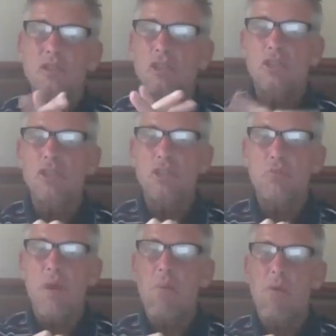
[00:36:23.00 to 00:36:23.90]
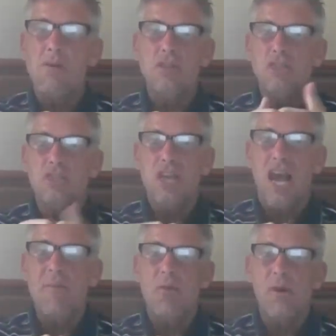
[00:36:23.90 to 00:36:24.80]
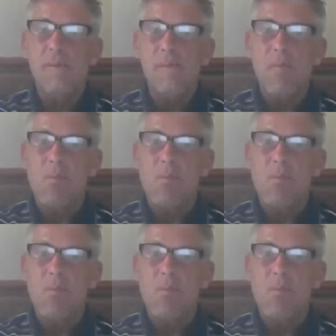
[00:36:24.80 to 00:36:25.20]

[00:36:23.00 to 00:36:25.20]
shouldn't just spend more just because you have more.